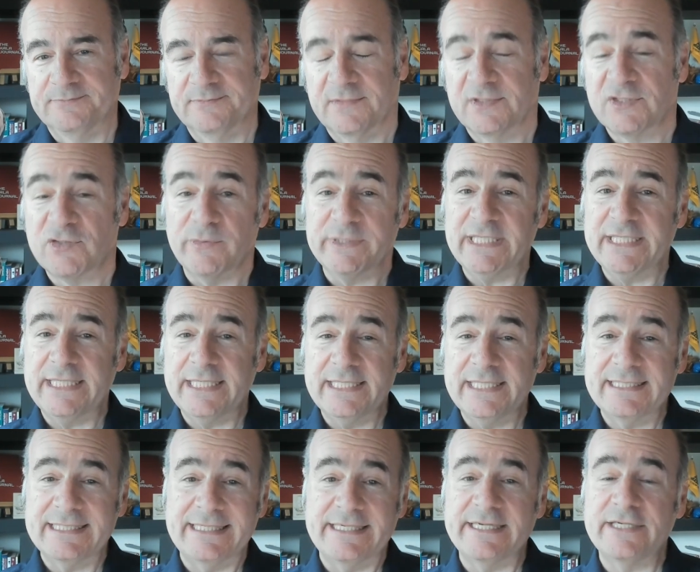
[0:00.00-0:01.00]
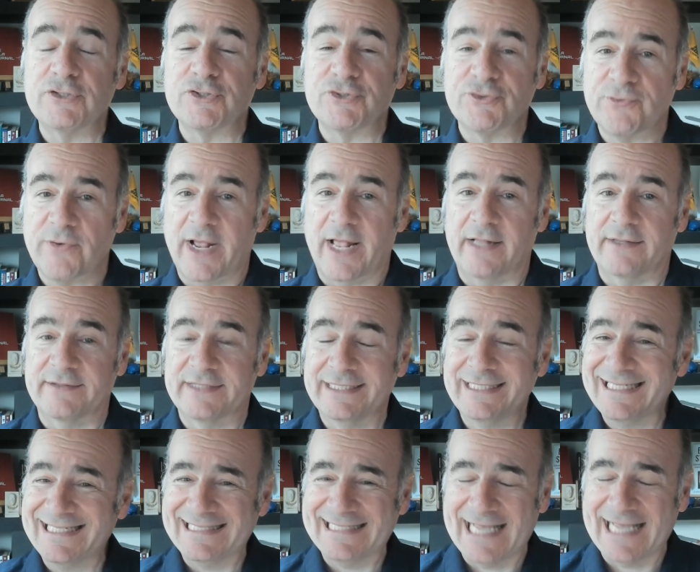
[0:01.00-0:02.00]
So what they did is they did a trial. They
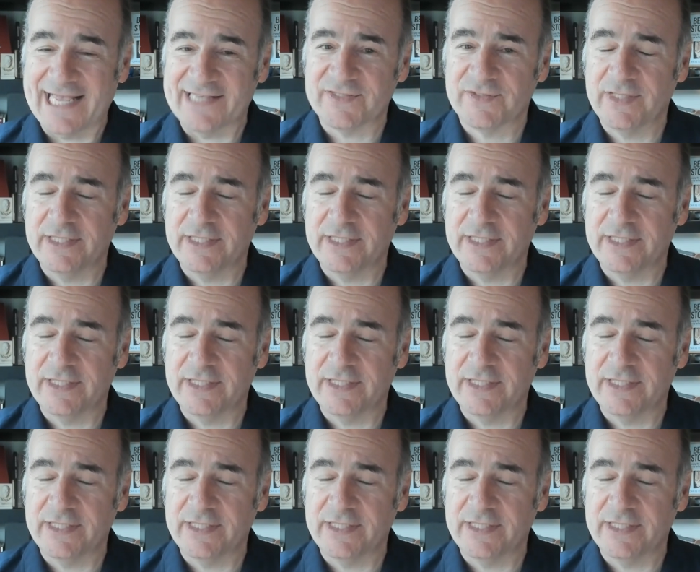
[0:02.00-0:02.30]
did a test.